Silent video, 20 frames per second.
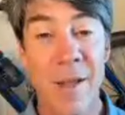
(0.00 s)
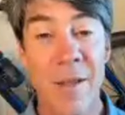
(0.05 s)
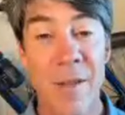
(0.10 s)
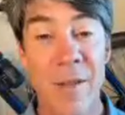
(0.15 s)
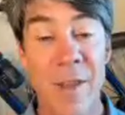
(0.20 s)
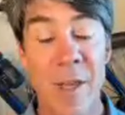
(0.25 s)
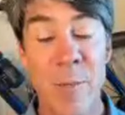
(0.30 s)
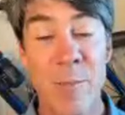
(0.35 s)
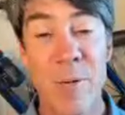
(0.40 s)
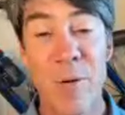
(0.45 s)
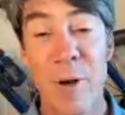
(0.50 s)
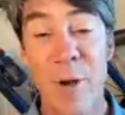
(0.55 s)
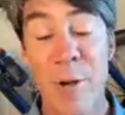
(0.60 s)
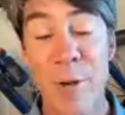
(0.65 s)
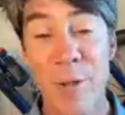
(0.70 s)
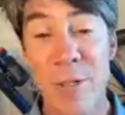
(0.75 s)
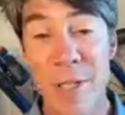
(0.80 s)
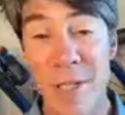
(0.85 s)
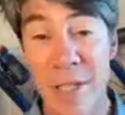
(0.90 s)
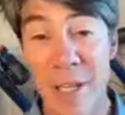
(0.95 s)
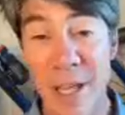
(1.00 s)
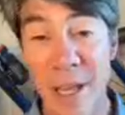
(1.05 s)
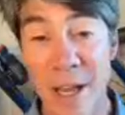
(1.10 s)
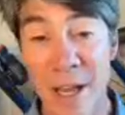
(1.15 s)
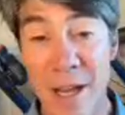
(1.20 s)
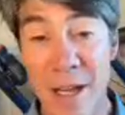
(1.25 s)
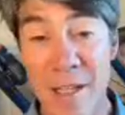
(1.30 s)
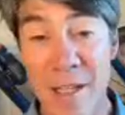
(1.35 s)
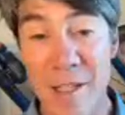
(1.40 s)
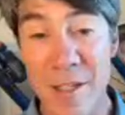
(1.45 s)
the pros and the
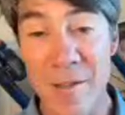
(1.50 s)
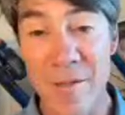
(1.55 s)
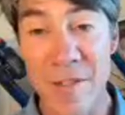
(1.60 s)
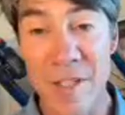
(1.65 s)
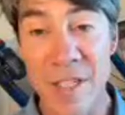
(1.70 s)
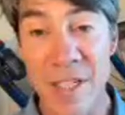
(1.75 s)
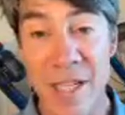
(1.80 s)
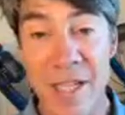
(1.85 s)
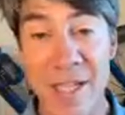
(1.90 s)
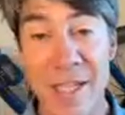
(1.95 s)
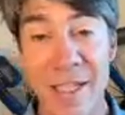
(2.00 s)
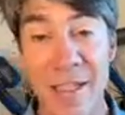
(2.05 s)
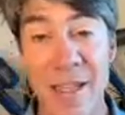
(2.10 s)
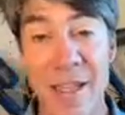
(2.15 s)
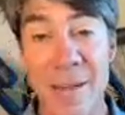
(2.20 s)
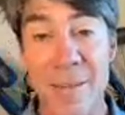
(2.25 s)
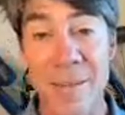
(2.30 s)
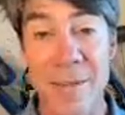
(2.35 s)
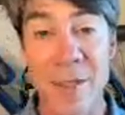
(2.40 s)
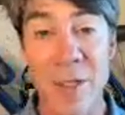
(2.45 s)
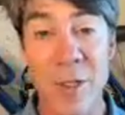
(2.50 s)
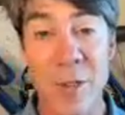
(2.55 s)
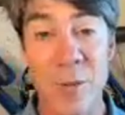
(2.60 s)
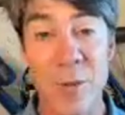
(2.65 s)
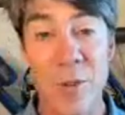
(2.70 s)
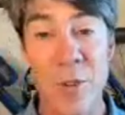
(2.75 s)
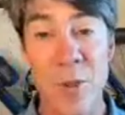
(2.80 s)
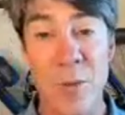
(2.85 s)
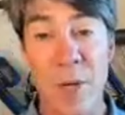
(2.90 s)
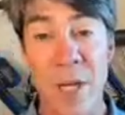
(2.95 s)
cons of sending them to
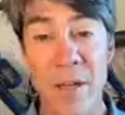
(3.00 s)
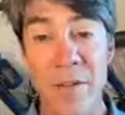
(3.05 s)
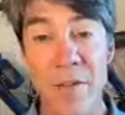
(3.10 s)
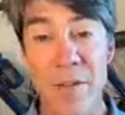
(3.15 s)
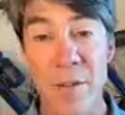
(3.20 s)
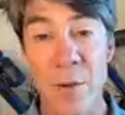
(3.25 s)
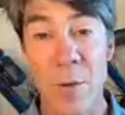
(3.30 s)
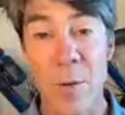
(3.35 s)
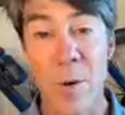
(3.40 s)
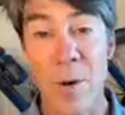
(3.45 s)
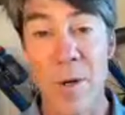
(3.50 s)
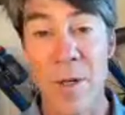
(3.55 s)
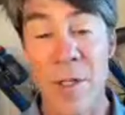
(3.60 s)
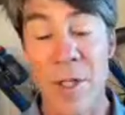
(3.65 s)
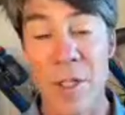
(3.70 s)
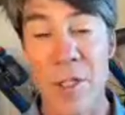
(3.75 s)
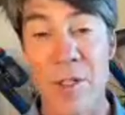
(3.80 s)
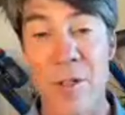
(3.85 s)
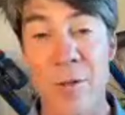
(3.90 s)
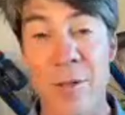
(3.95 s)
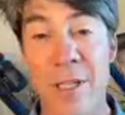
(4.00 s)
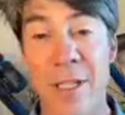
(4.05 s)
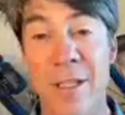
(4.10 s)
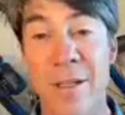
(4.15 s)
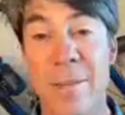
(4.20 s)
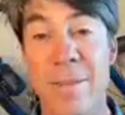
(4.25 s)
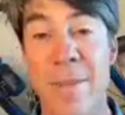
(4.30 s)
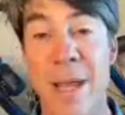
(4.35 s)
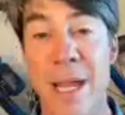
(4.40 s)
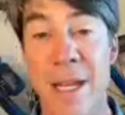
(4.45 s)
Zwift or just doing
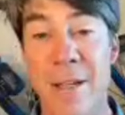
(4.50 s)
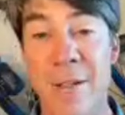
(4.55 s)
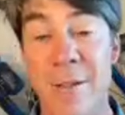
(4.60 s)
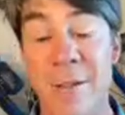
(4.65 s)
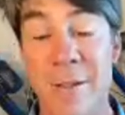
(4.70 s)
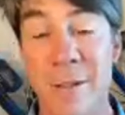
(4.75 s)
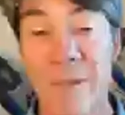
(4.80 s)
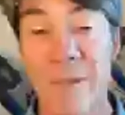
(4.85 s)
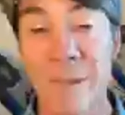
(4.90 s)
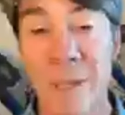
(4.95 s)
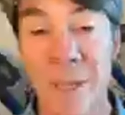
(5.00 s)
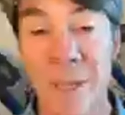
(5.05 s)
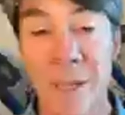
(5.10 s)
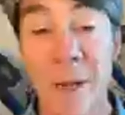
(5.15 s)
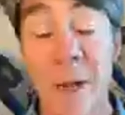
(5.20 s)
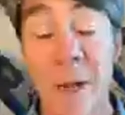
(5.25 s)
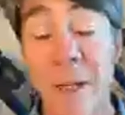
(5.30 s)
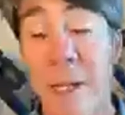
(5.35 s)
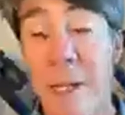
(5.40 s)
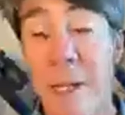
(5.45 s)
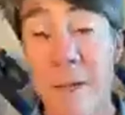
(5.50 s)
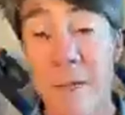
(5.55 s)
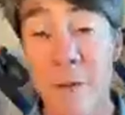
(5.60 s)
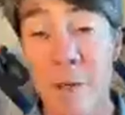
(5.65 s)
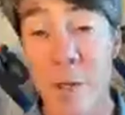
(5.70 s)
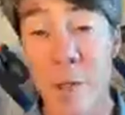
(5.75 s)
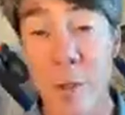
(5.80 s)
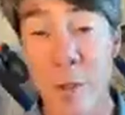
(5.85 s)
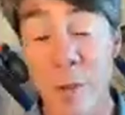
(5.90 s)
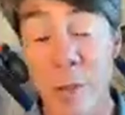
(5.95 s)
the manual on any
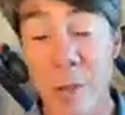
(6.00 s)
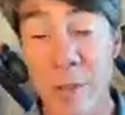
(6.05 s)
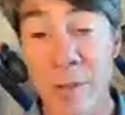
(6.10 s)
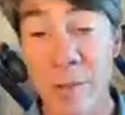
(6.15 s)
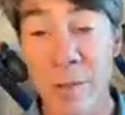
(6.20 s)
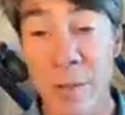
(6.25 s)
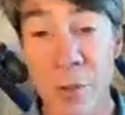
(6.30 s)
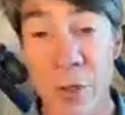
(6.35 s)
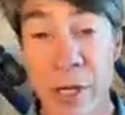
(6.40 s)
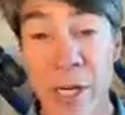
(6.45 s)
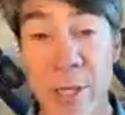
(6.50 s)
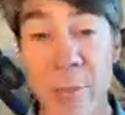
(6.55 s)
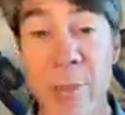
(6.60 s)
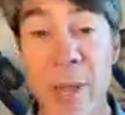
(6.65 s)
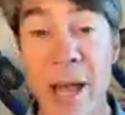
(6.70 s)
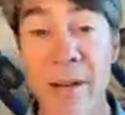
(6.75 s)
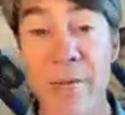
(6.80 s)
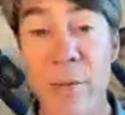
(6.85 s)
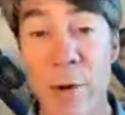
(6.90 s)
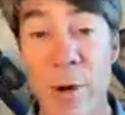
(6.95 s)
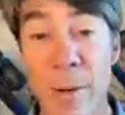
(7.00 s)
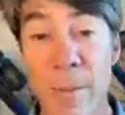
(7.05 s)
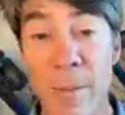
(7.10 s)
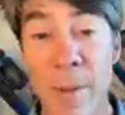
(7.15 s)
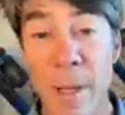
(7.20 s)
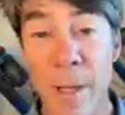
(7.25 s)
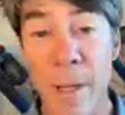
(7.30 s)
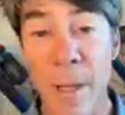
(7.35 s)
virtual training platform.